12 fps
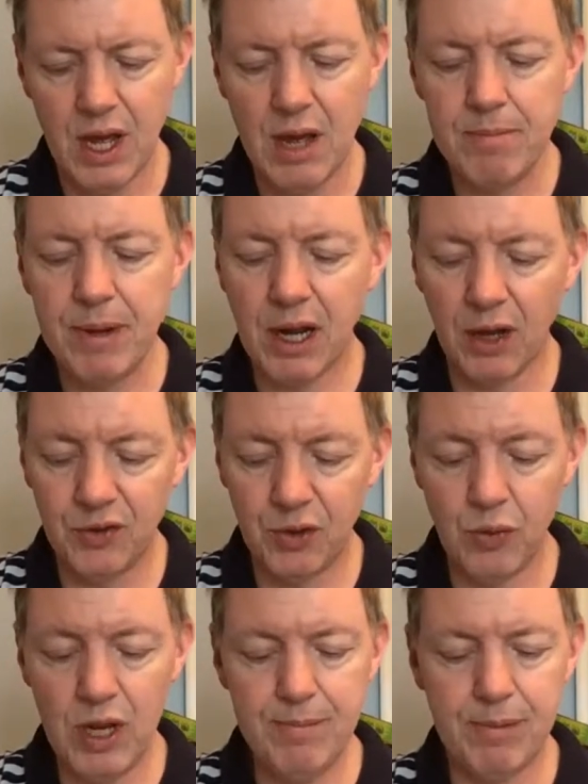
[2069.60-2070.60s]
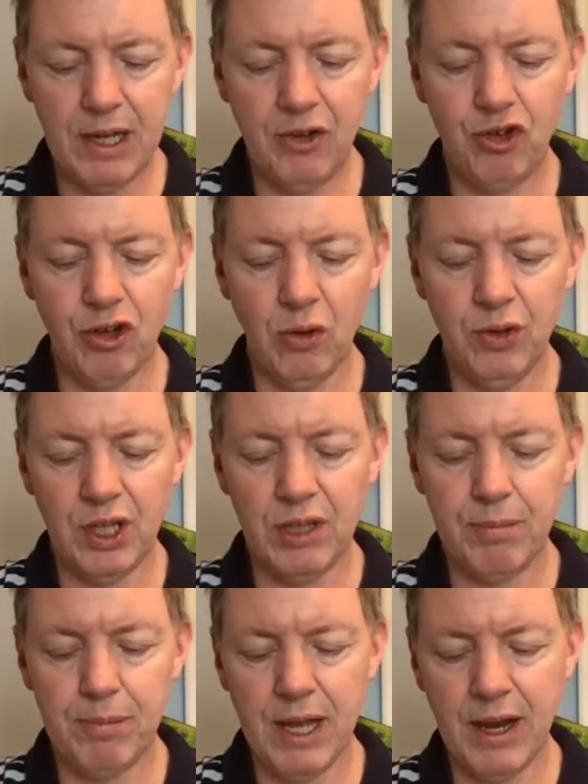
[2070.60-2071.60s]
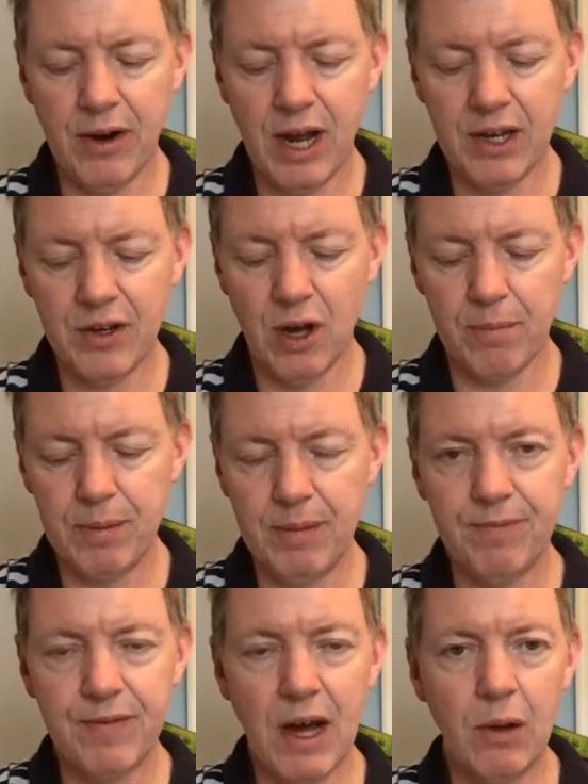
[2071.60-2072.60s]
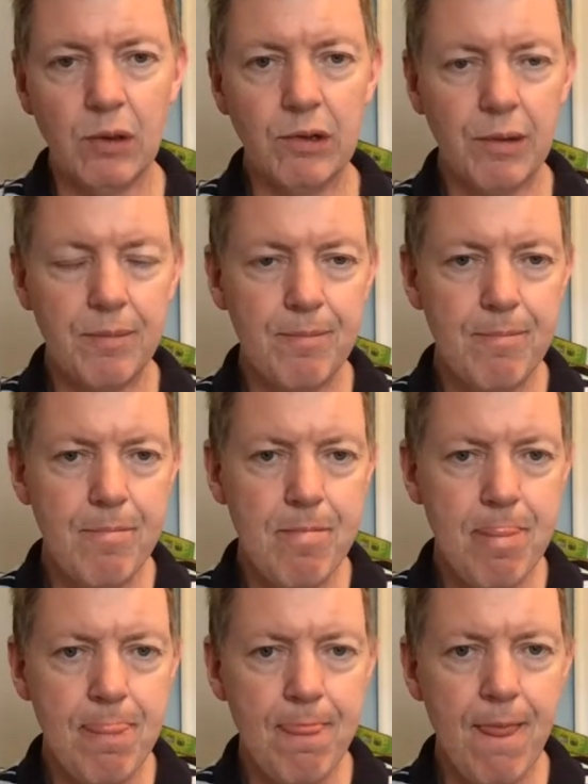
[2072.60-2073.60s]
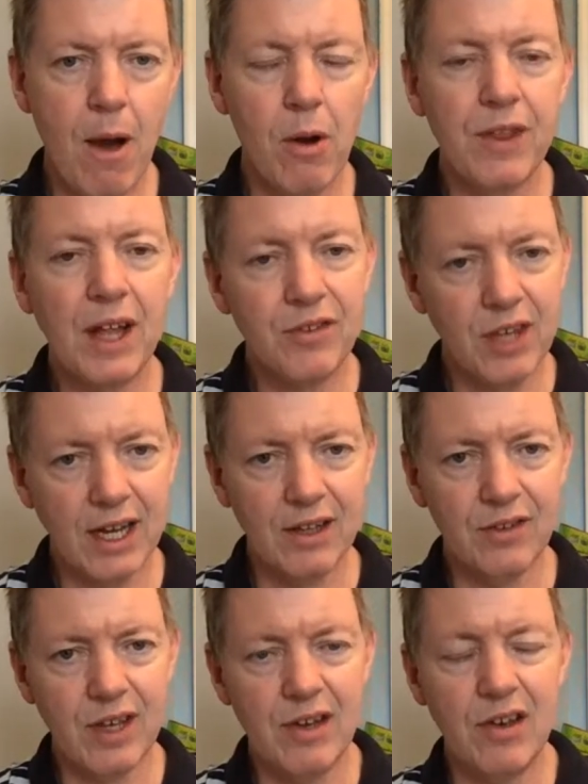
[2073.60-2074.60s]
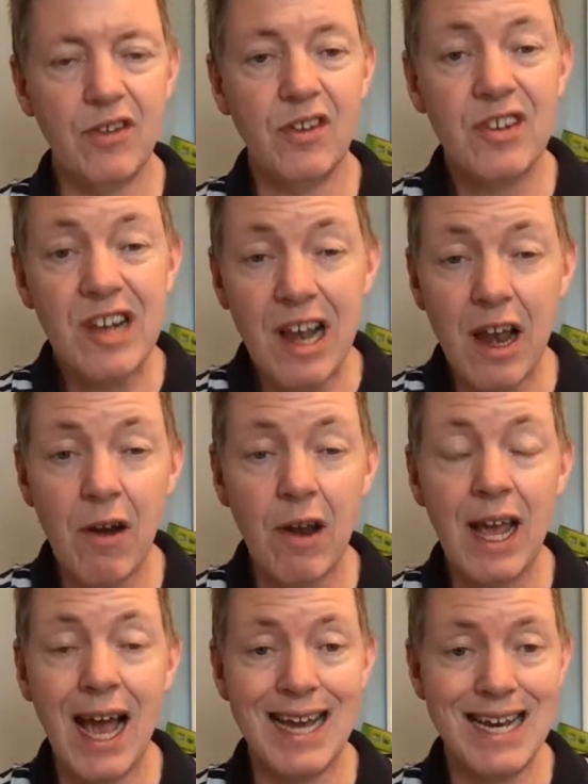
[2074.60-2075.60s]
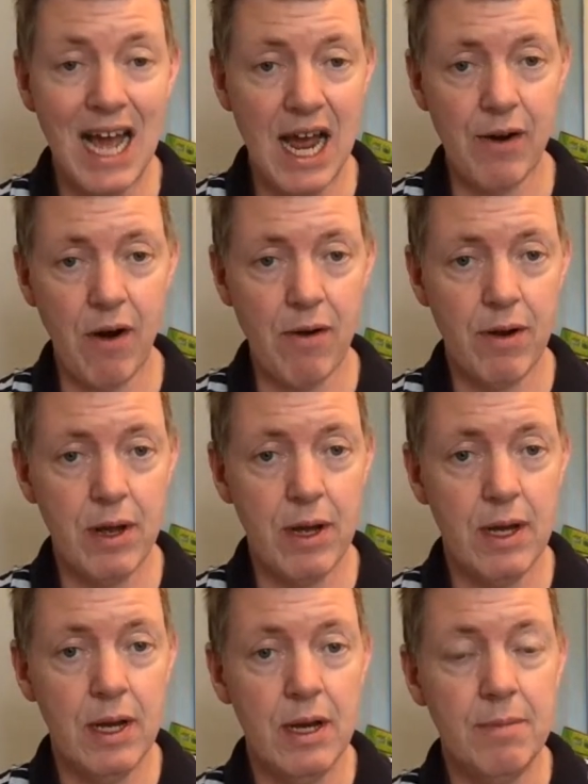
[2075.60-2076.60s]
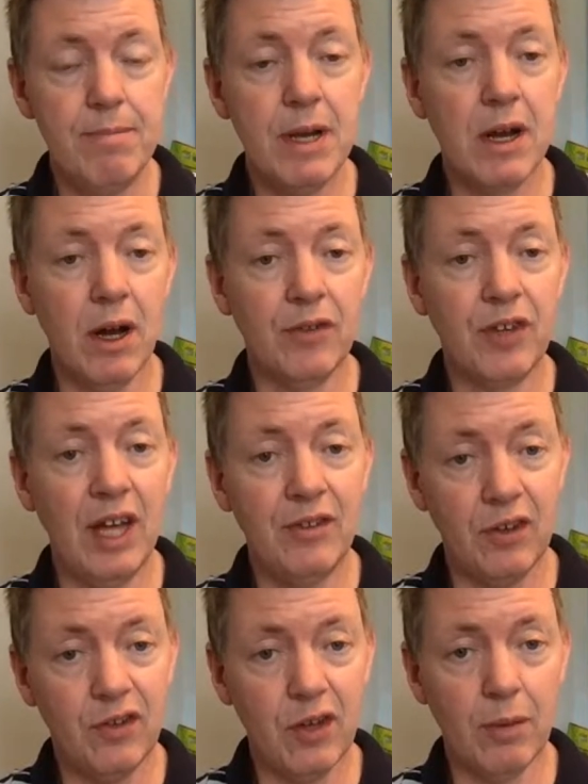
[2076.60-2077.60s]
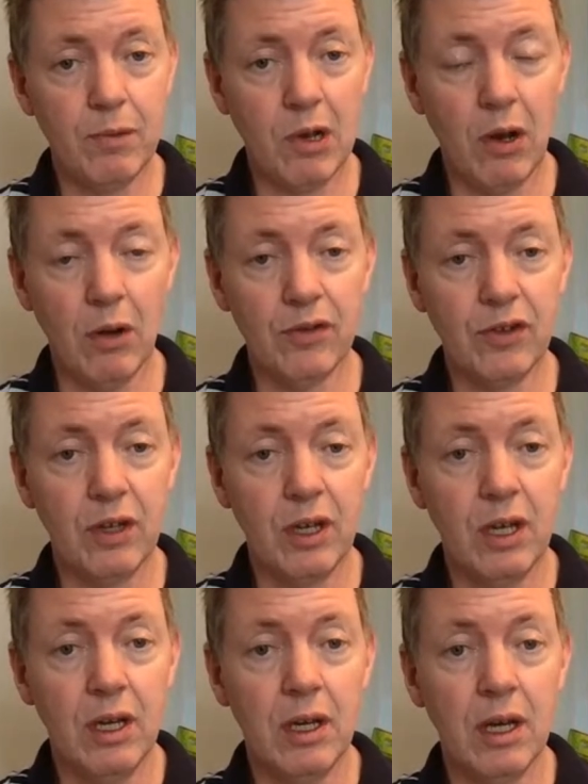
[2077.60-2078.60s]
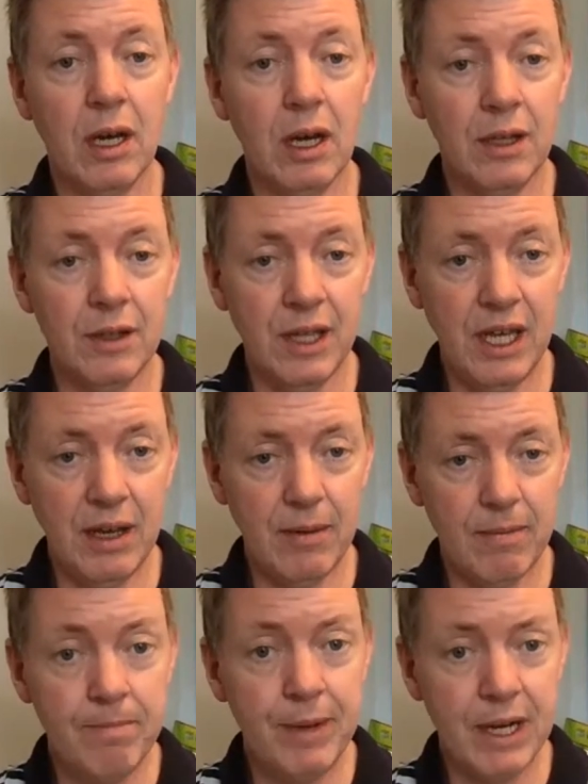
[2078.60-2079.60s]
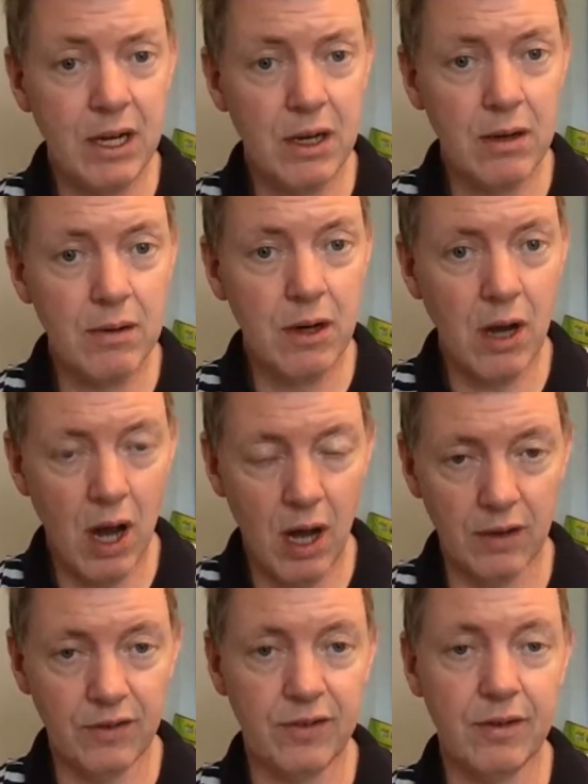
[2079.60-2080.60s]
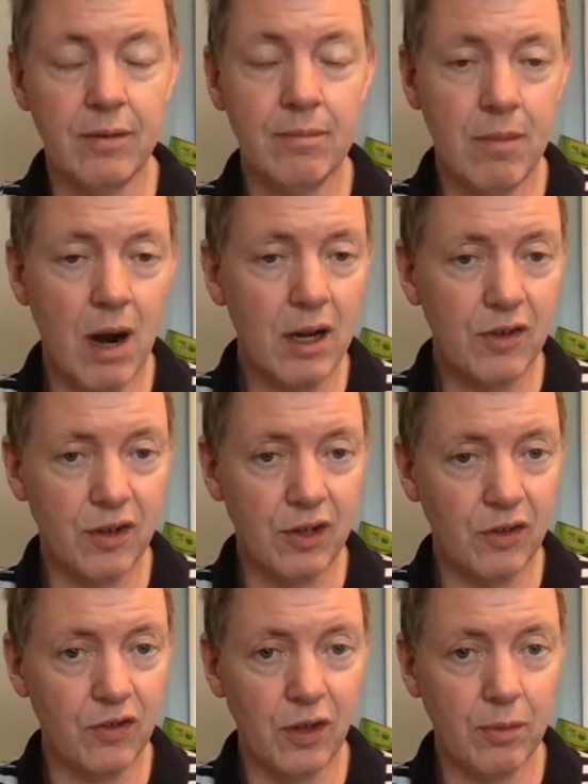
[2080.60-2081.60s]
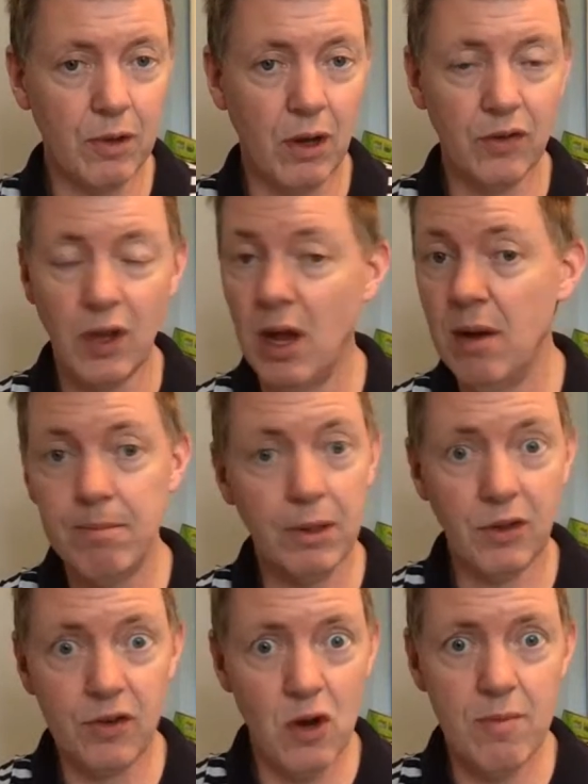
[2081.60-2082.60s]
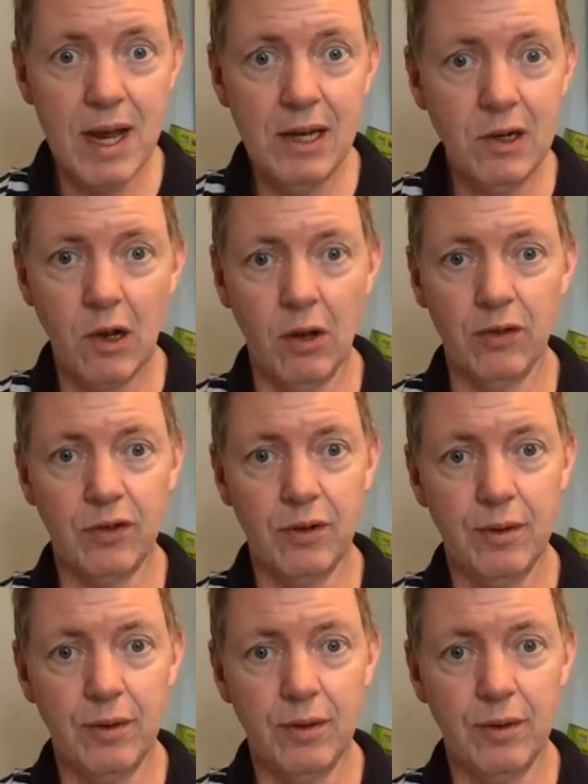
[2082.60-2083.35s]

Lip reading: because the replay showed that the player had not been fouled. Now, that second sentence is clearly an error because it's a subclause. The because marks it as a subclause, but there's no main clause.